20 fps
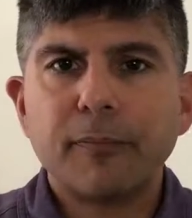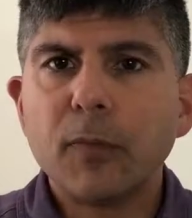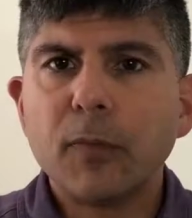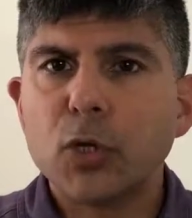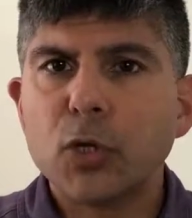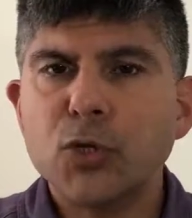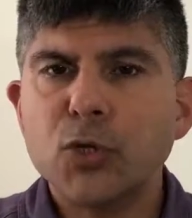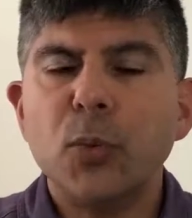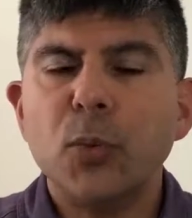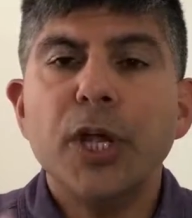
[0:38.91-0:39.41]

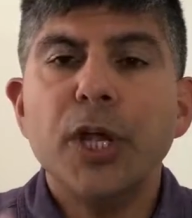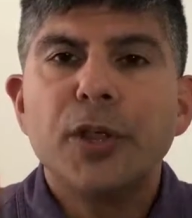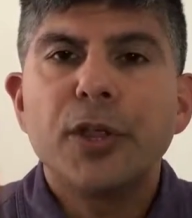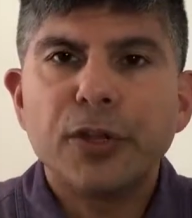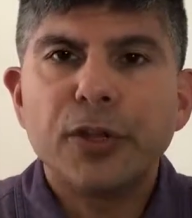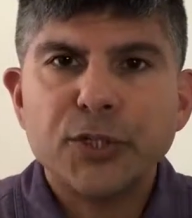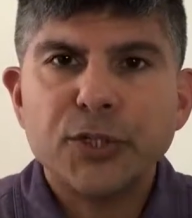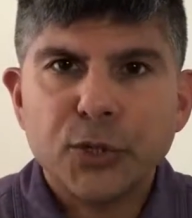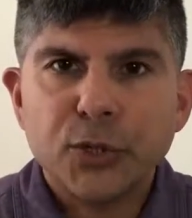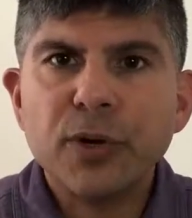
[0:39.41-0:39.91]
So
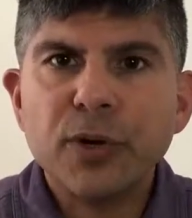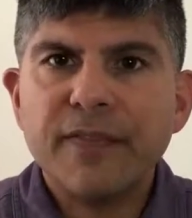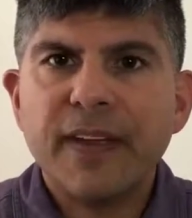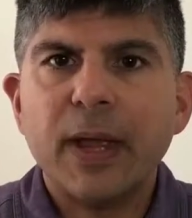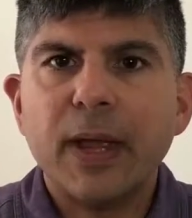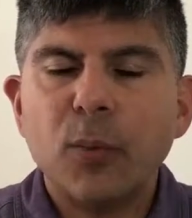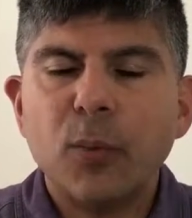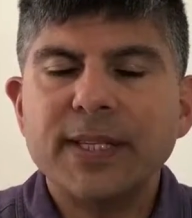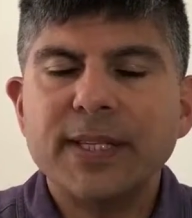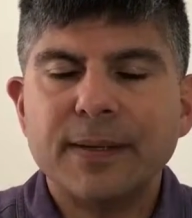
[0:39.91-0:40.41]
the
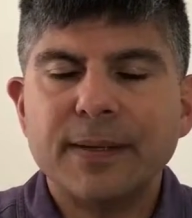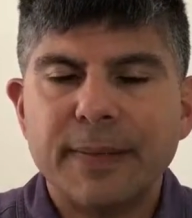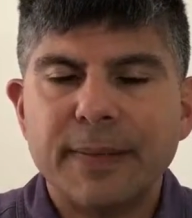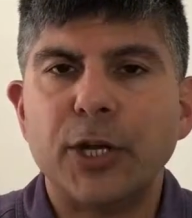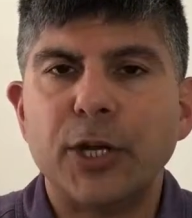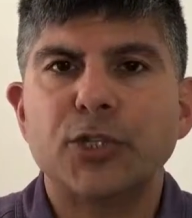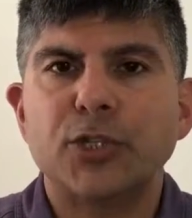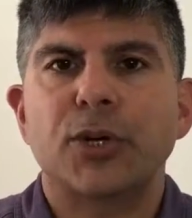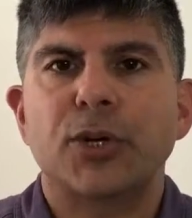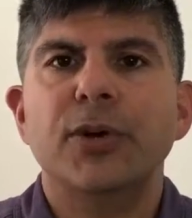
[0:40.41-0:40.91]
survey was
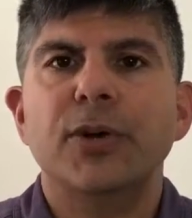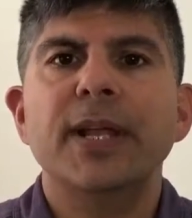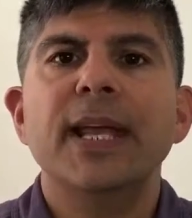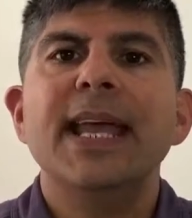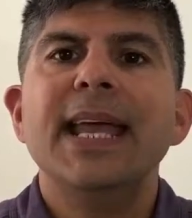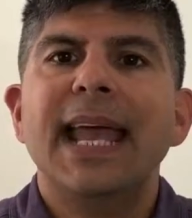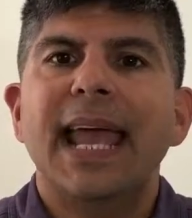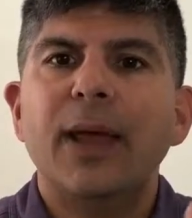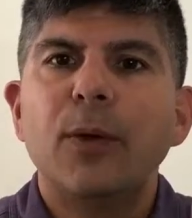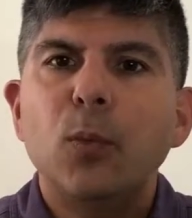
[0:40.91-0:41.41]
administered,
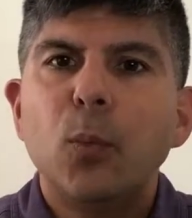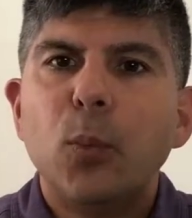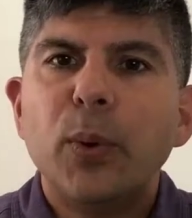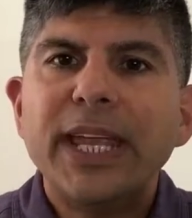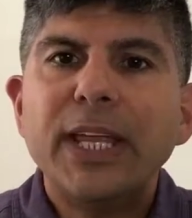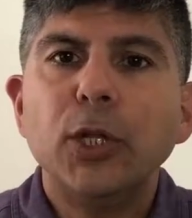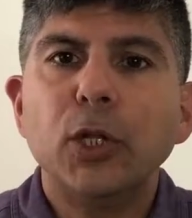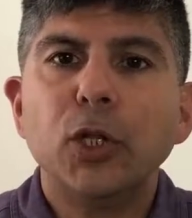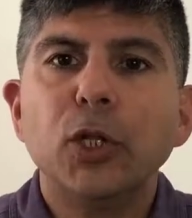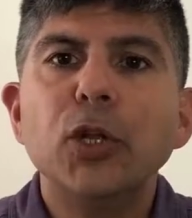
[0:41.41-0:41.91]
and
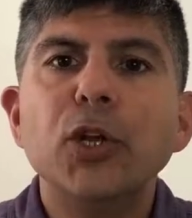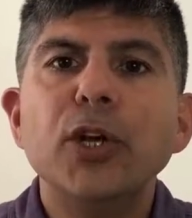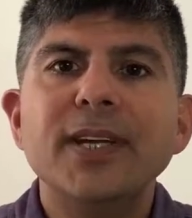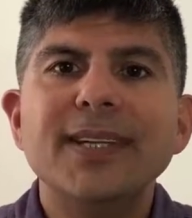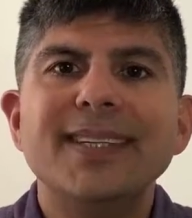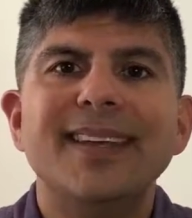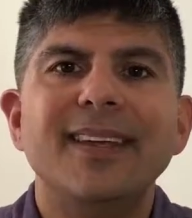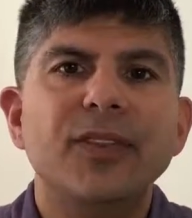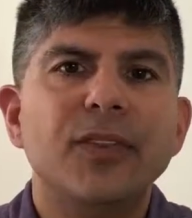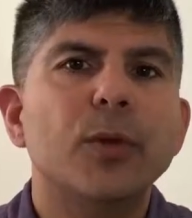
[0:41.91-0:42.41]
we
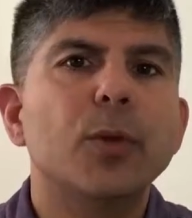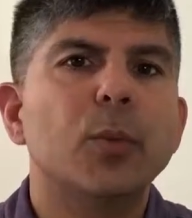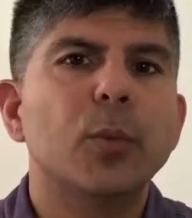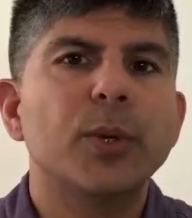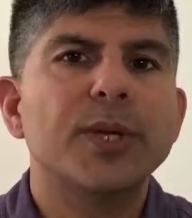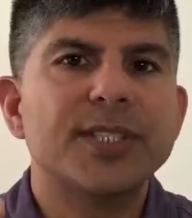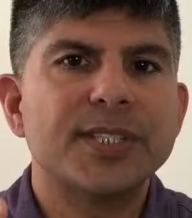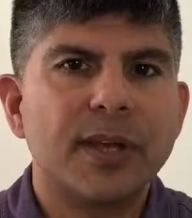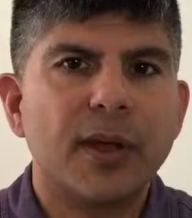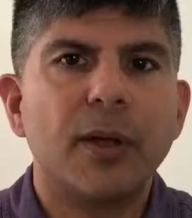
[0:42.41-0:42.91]
looked at the
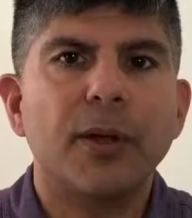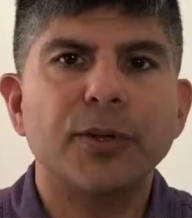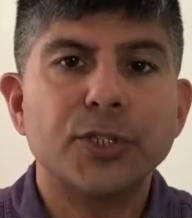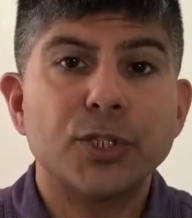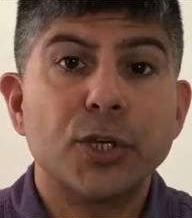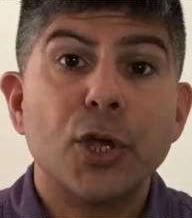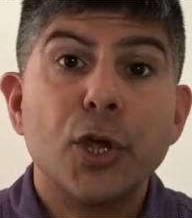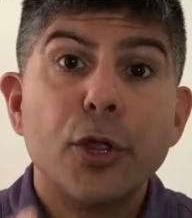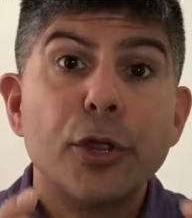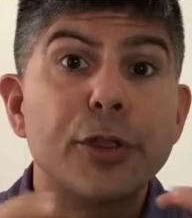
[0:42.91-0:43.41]

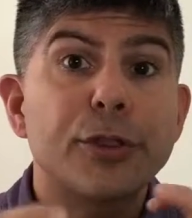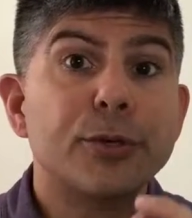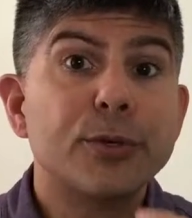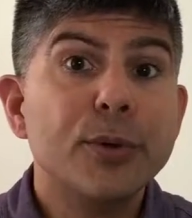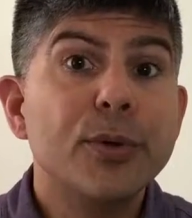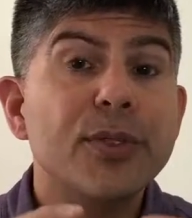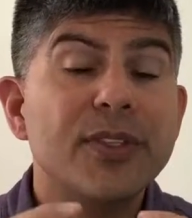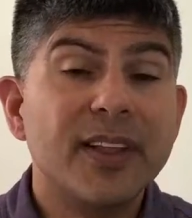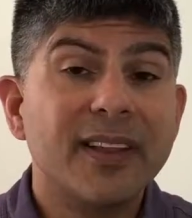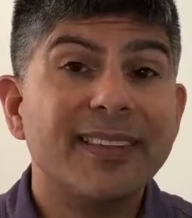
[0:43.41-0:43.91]
results
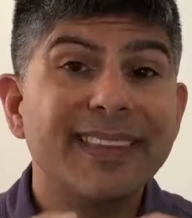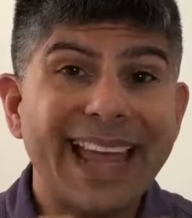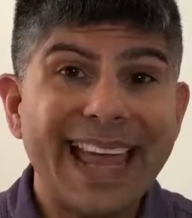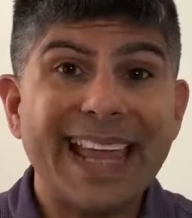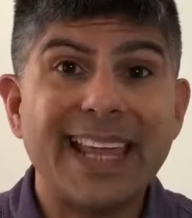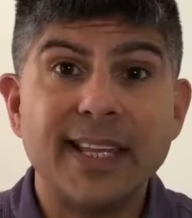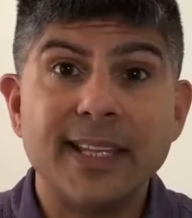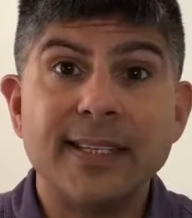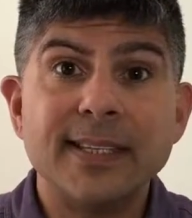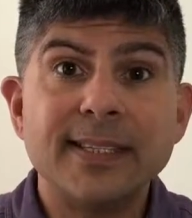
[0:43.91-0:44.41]
through the
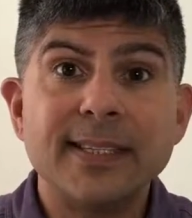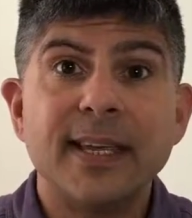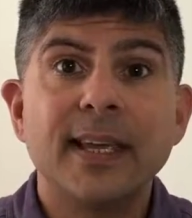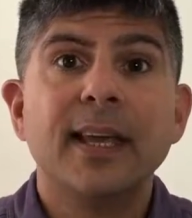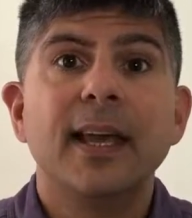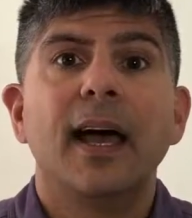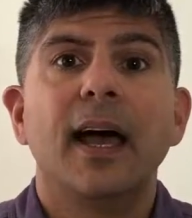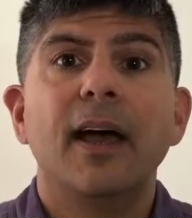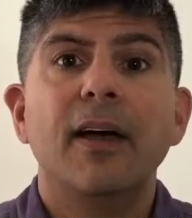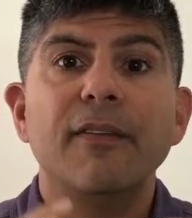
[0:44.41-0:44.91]
lens
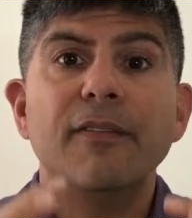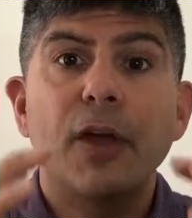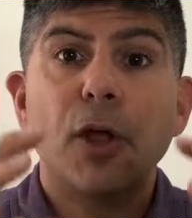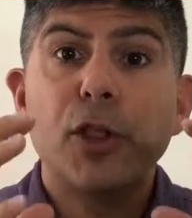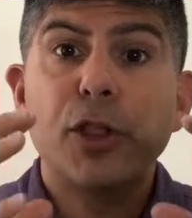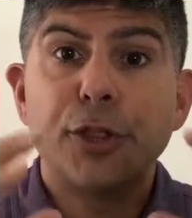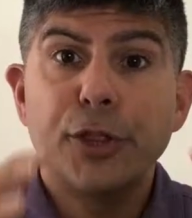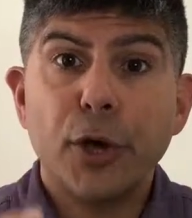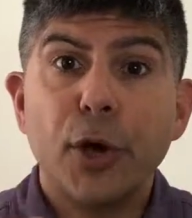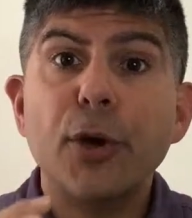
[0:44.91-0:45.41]
of
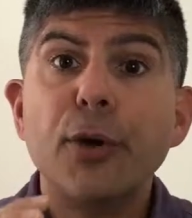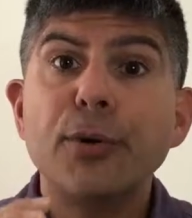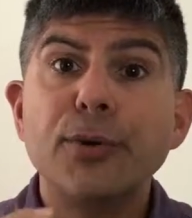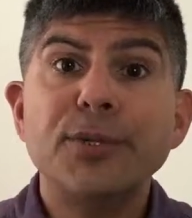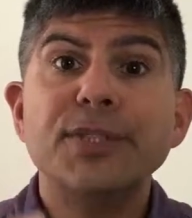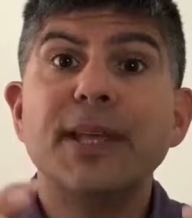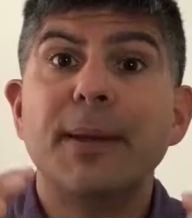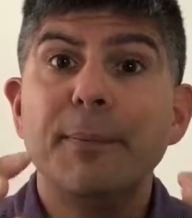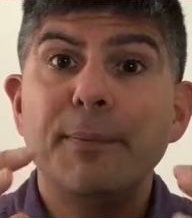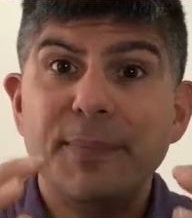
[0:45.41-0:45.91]

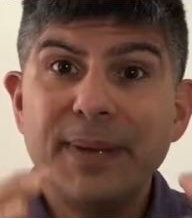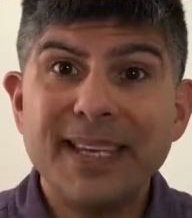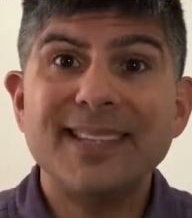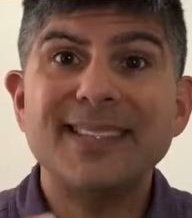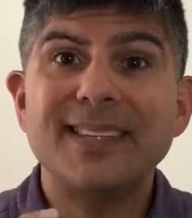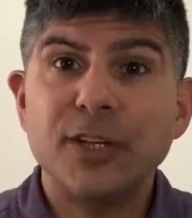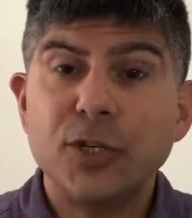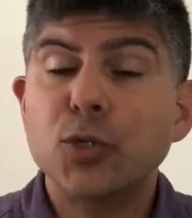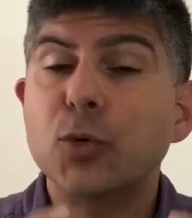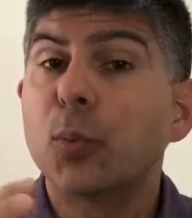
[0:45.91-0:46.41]
those
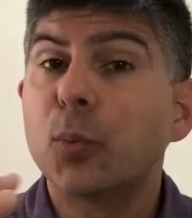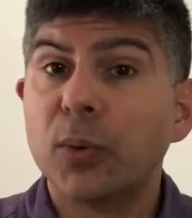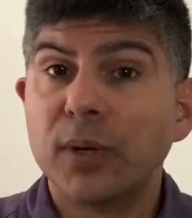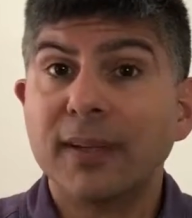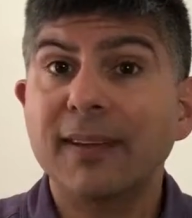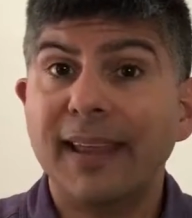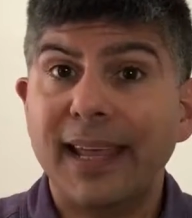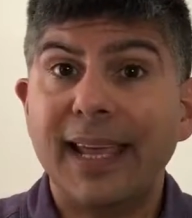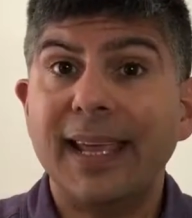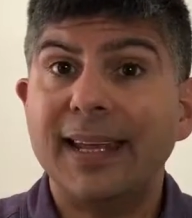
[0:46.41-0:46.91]

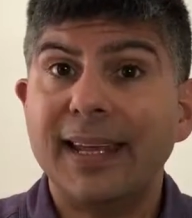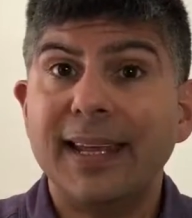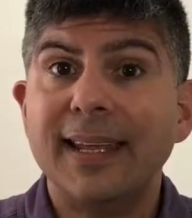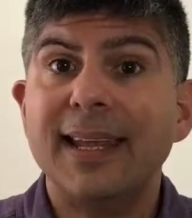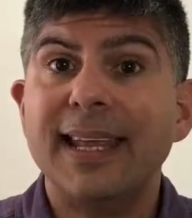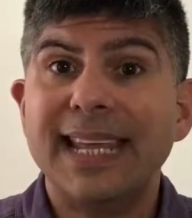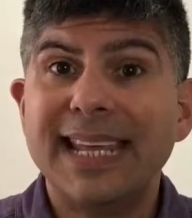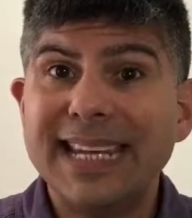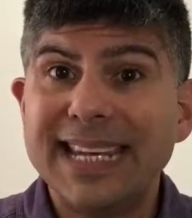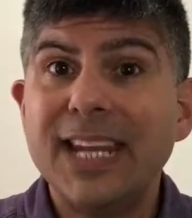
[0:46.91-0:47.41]

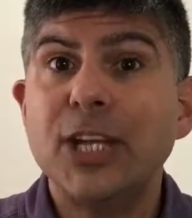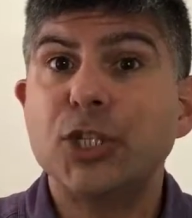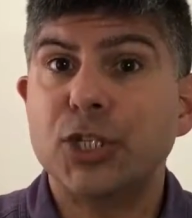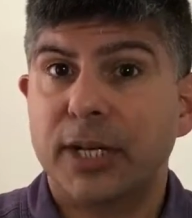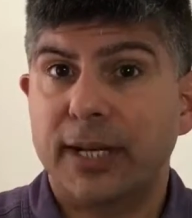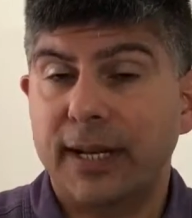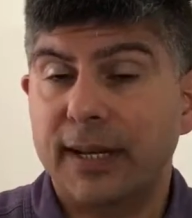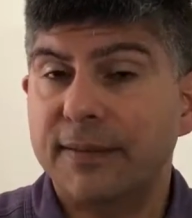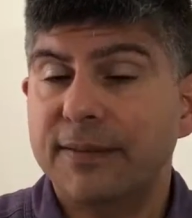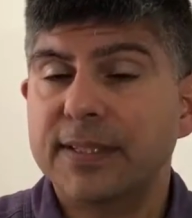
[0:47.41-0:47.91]
business-related
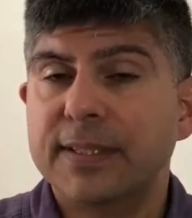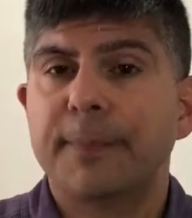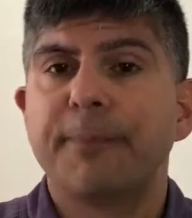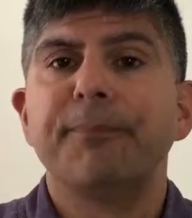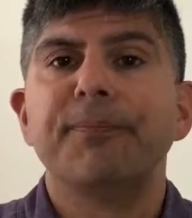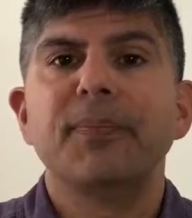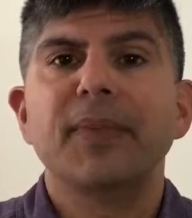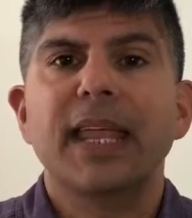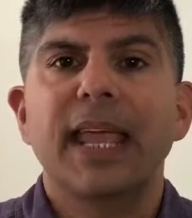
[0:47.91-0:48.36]
initiatives.